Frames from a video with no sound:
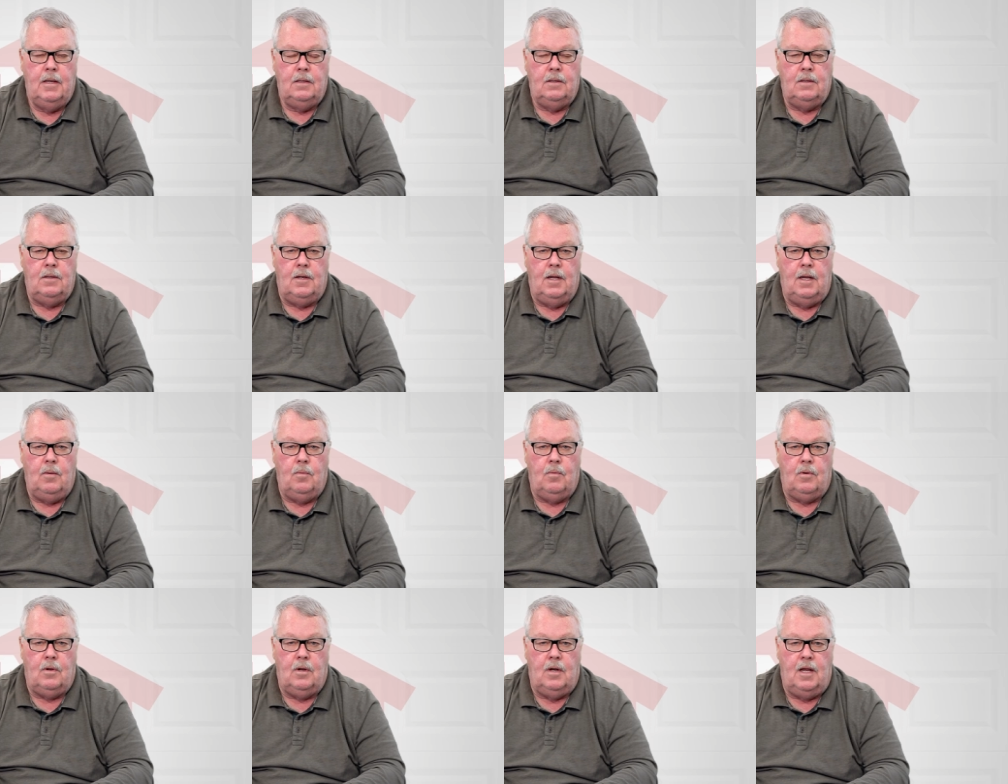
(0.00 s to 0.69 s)
Today
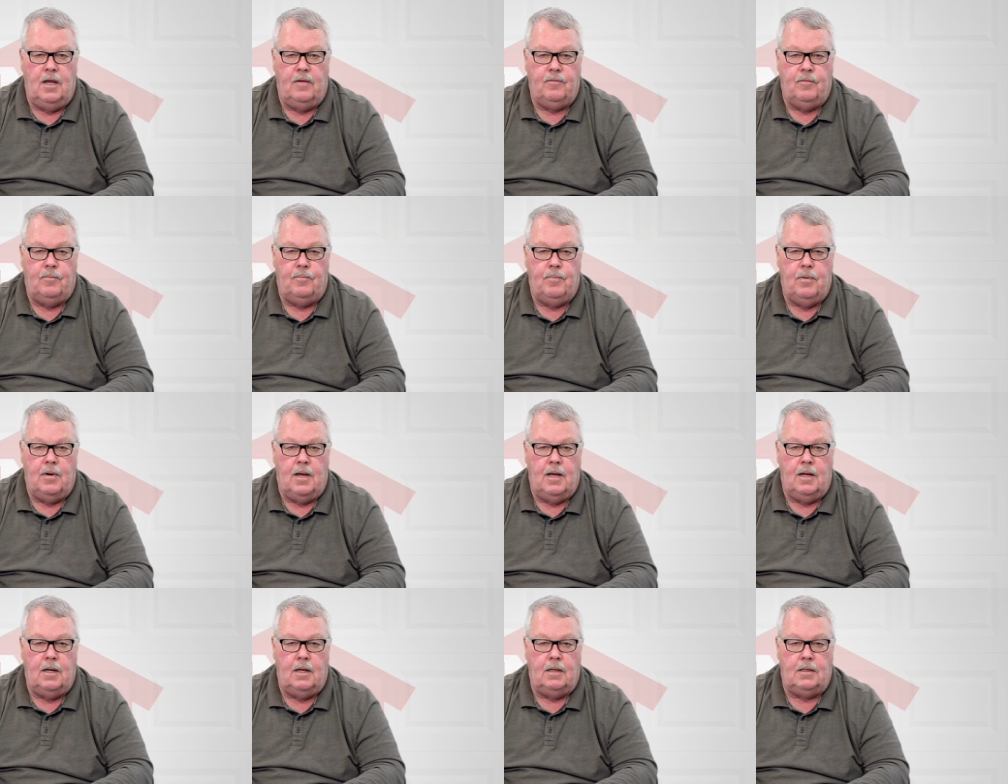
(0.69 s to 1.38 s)
we're going to have a
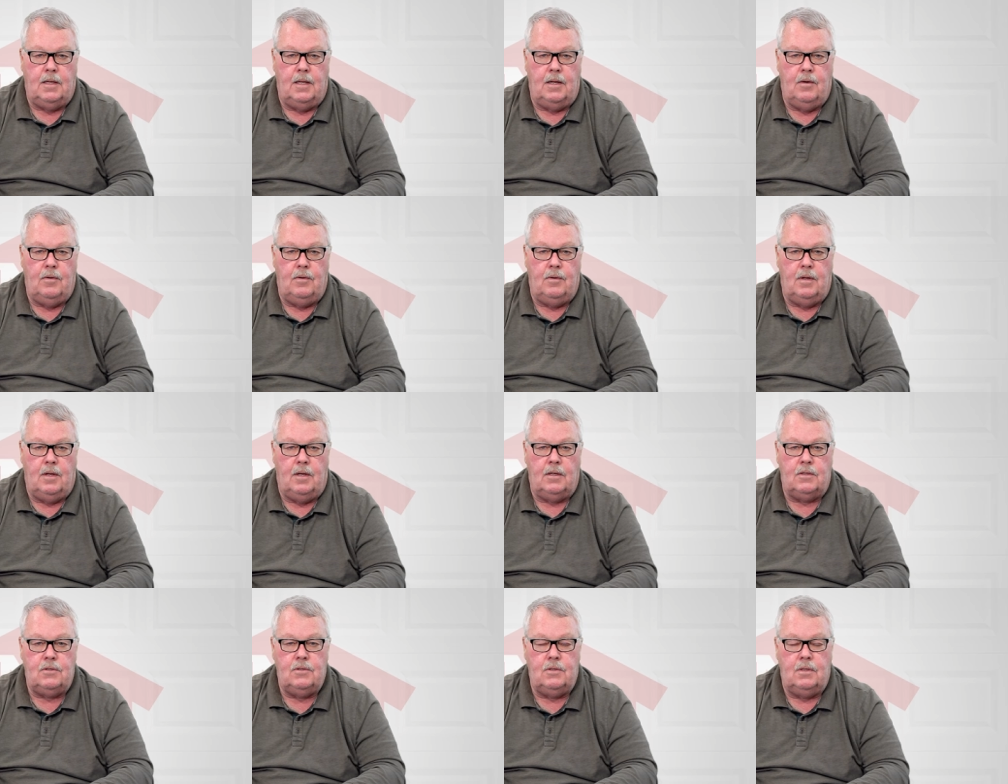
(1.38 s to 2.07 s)
product
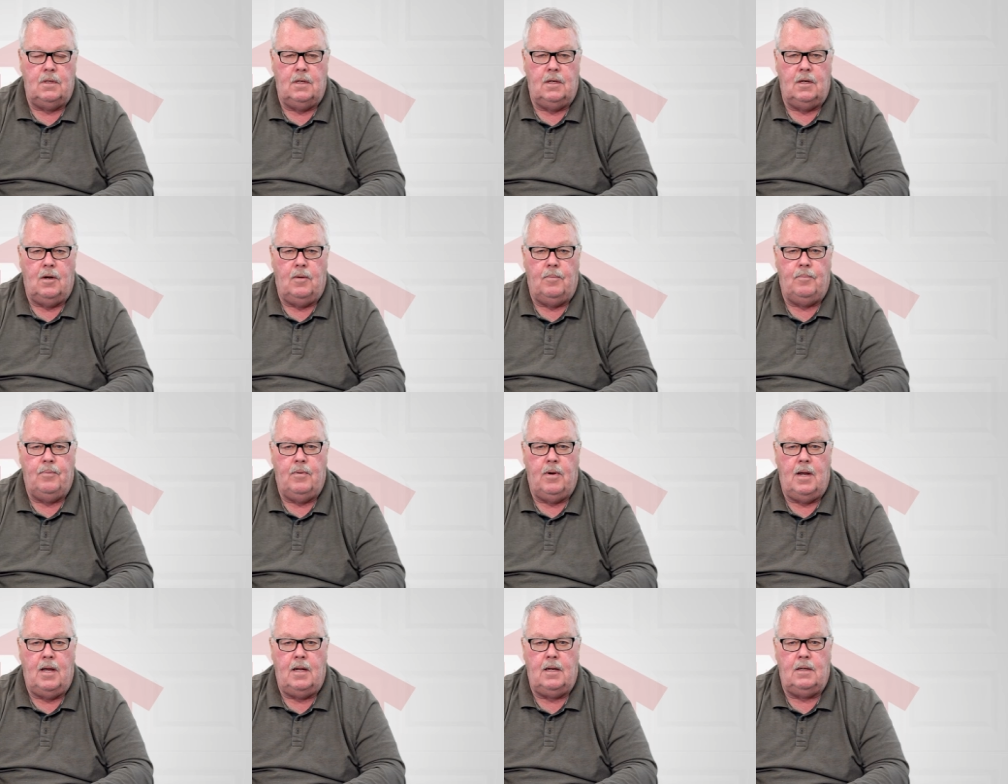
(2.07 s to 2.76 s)
introduction and our
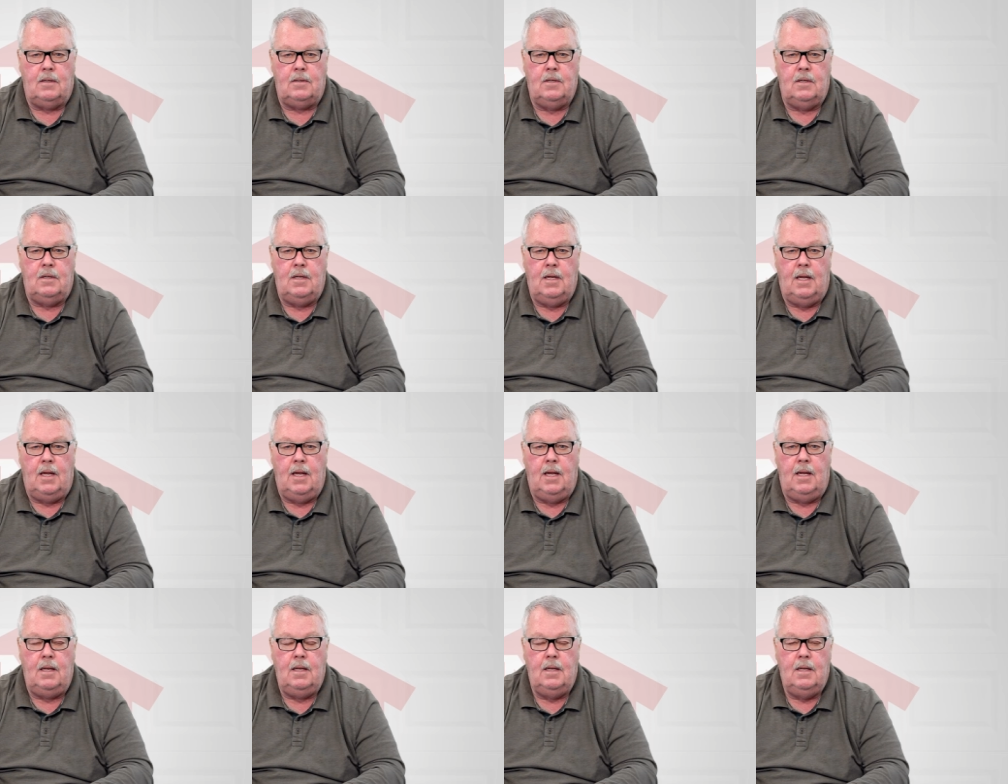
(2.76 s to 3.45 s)
product
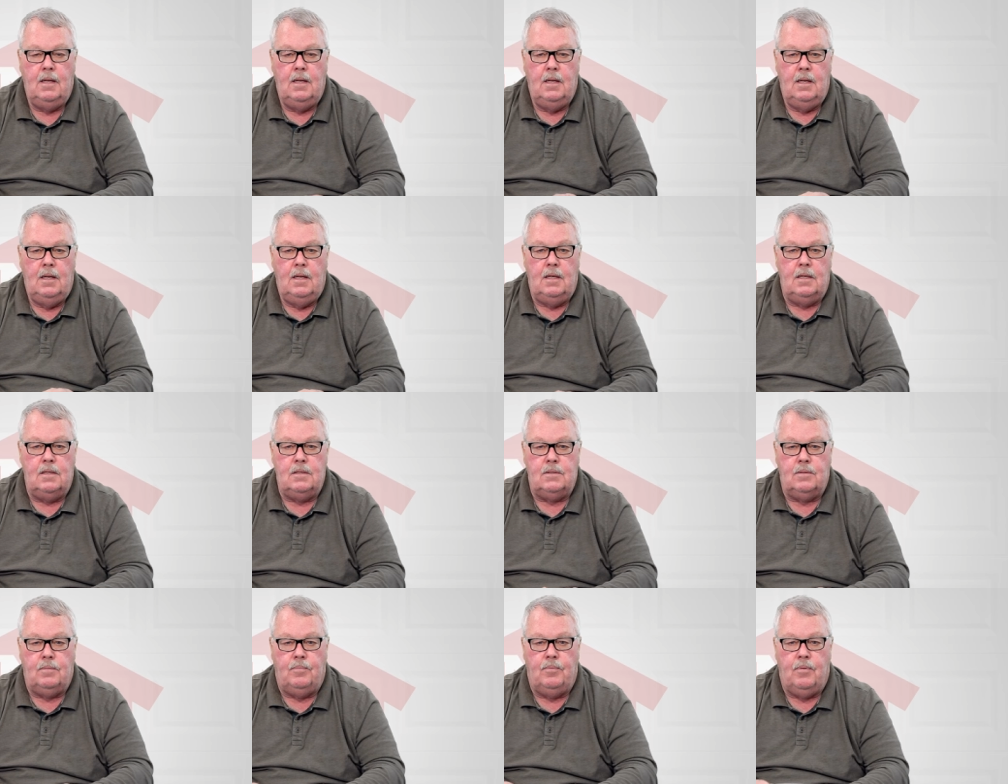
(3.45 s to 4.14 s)
today
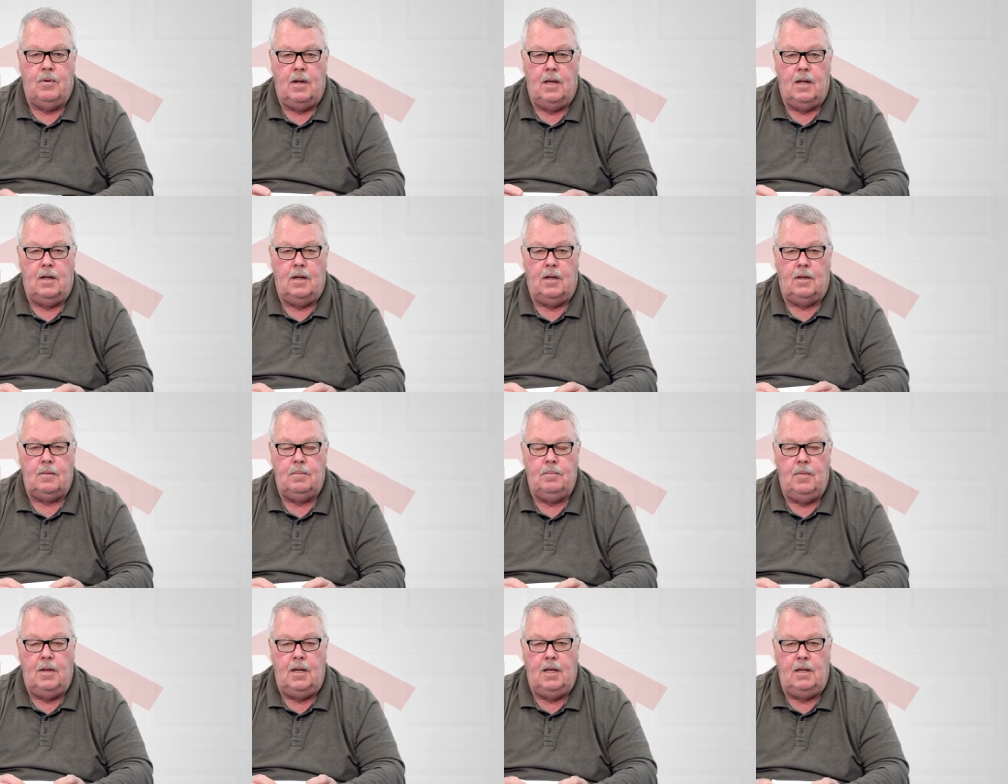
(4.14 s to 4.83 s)
is a
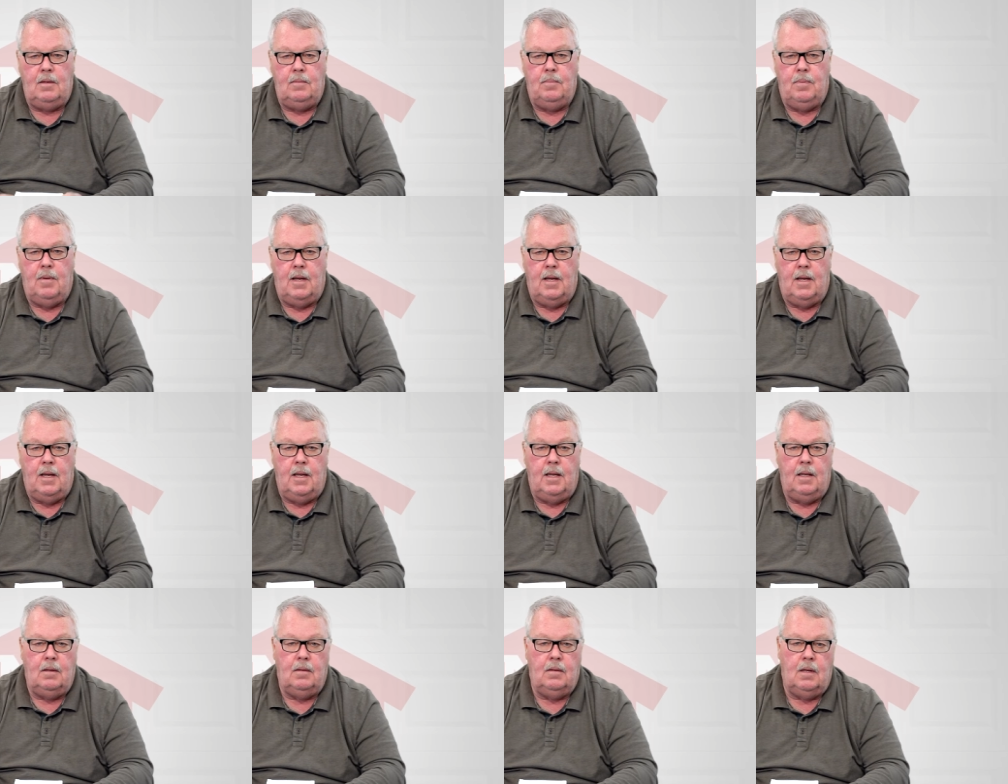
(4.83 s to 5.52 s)
product made
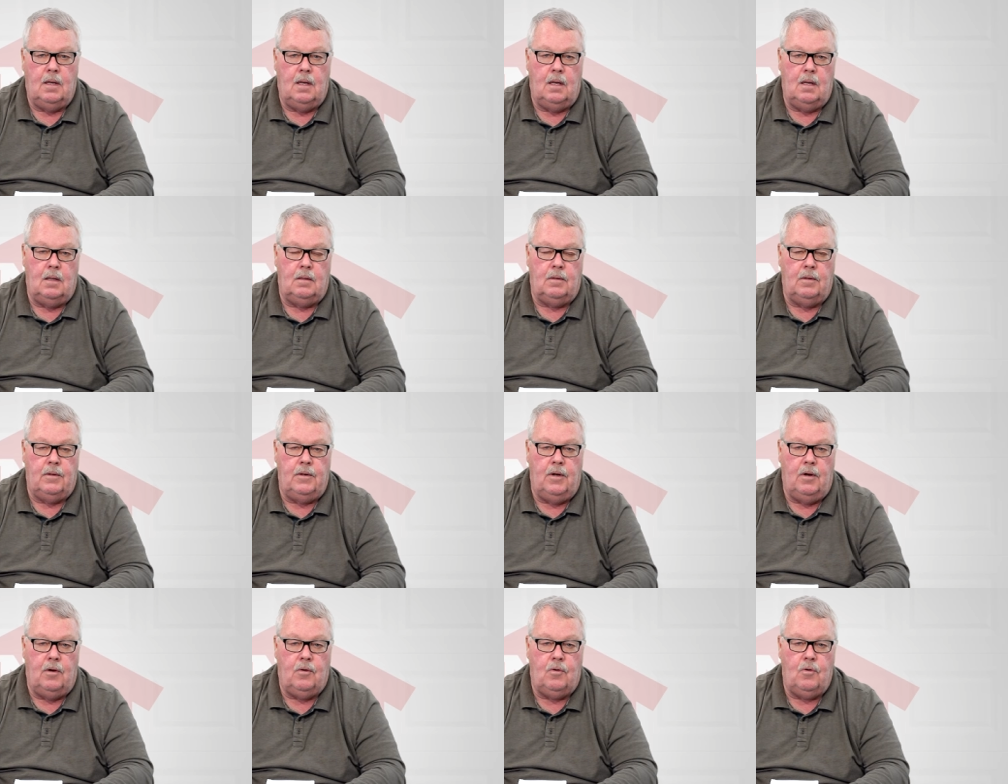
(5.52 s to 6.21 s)
by uh,
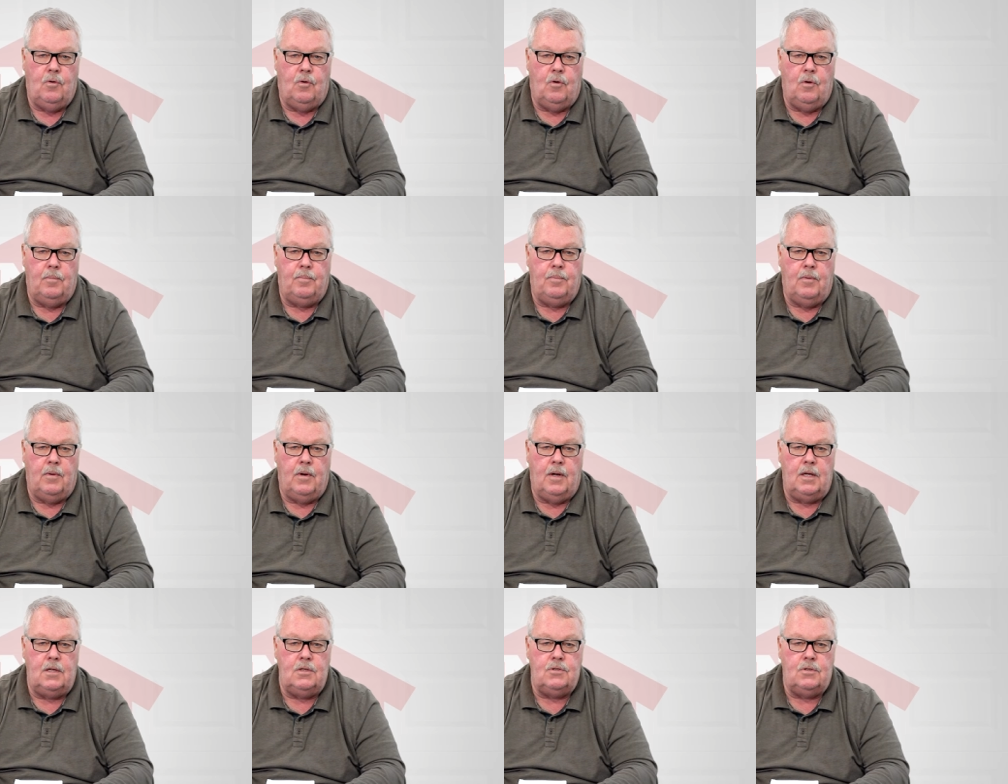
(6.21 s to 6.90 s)
Linear
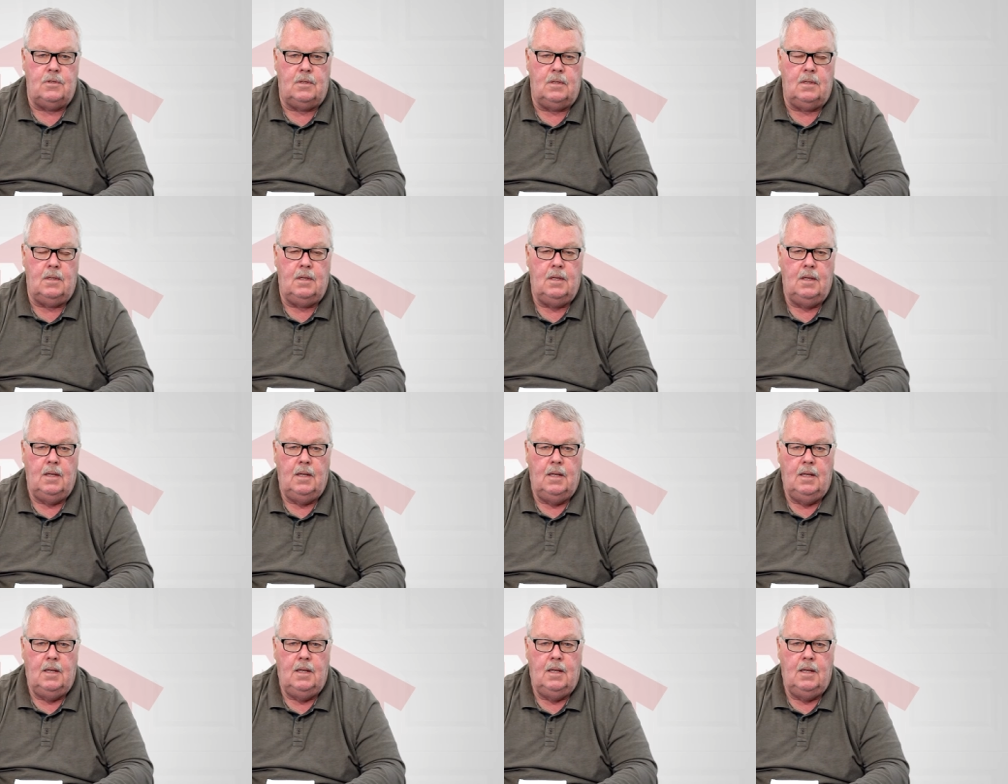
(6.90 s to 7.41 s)
Corporation.